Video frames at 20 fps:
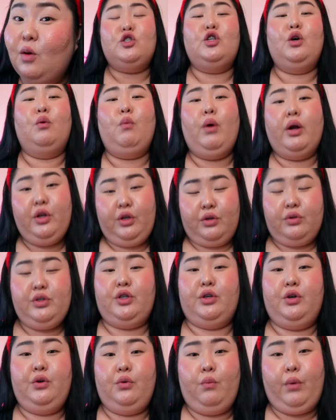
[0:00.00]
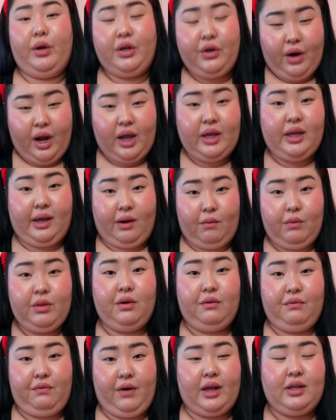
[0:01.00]
So what do you do when you're hanging out with
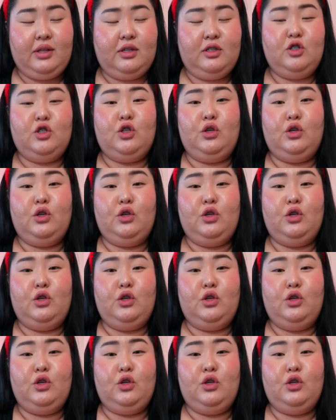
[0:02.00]
your friends?